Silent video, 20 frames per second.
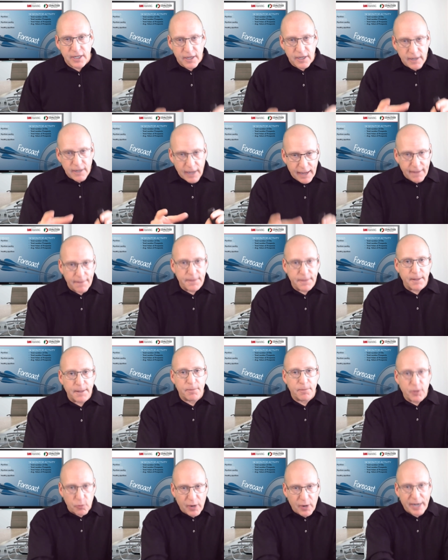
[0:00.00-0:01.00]

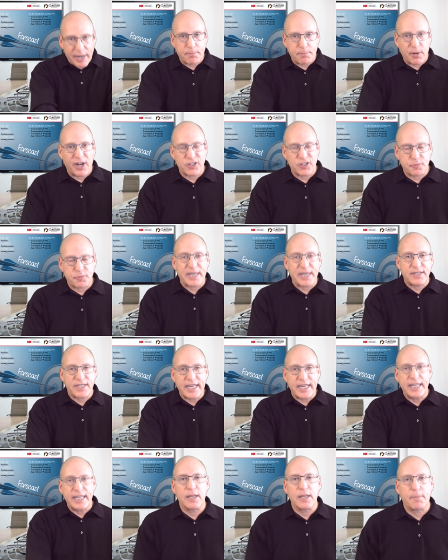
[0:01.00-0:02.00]
the right prospects
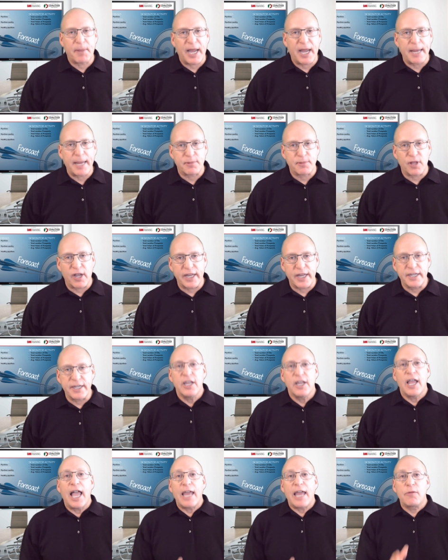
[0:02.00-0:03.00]
in the pipeline.
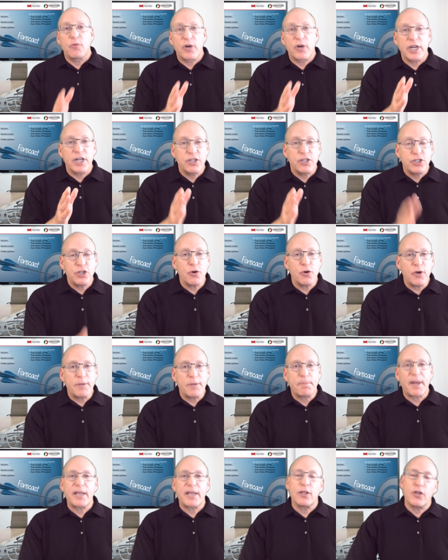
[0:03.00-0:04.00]
And we're going to do it
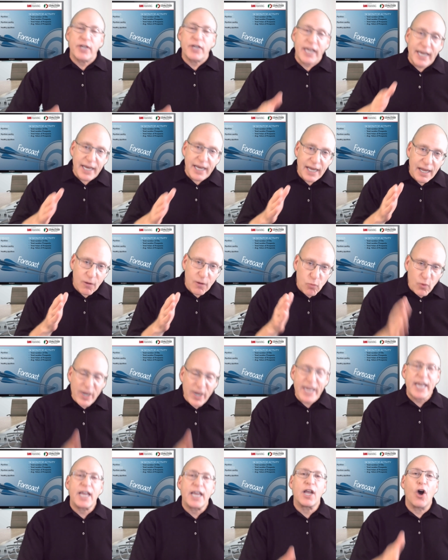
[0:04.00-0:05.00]
by looking
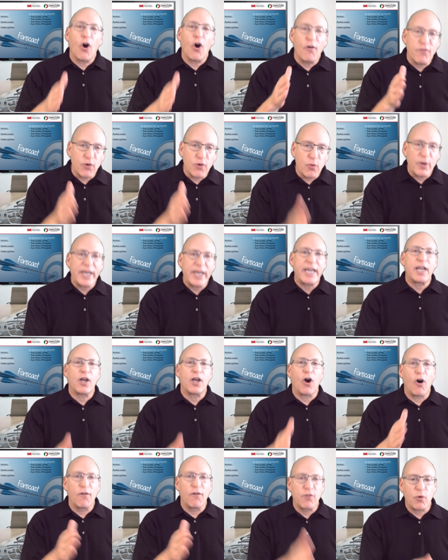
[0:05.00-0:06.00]
week over week
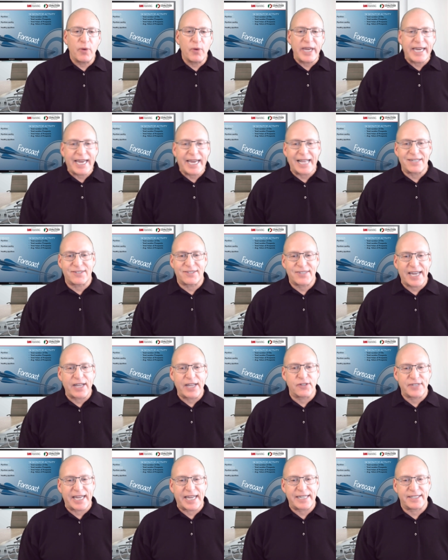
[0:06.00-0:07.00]
over week at
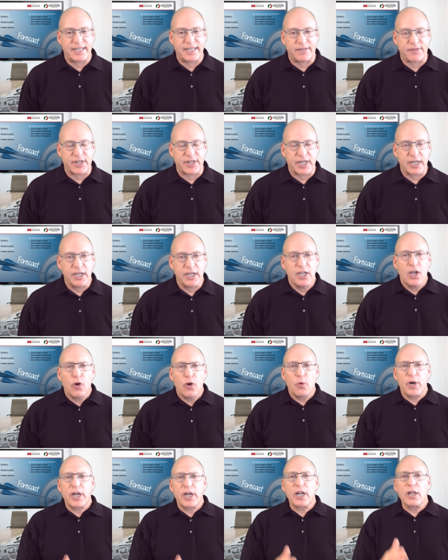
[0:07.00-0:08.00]
sales activity.
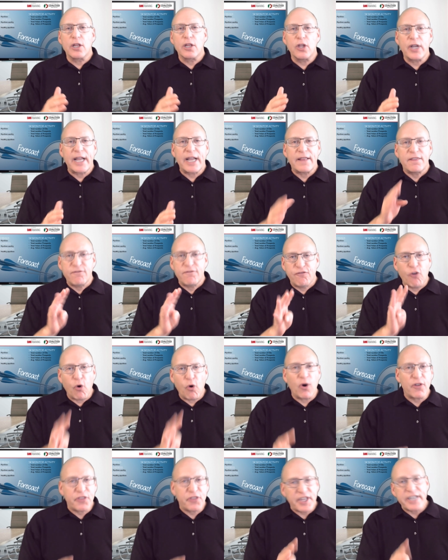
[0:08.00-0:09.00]
We're going to look at
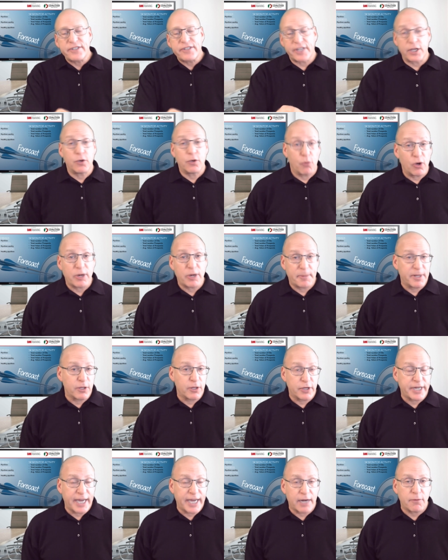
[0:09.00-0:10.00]
4 things that you ought to be
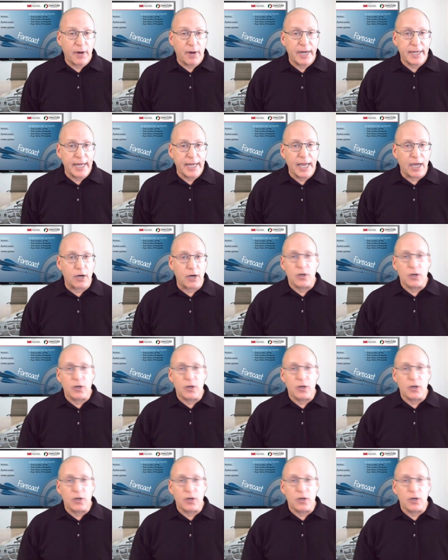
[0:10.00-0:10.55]
looking at right now.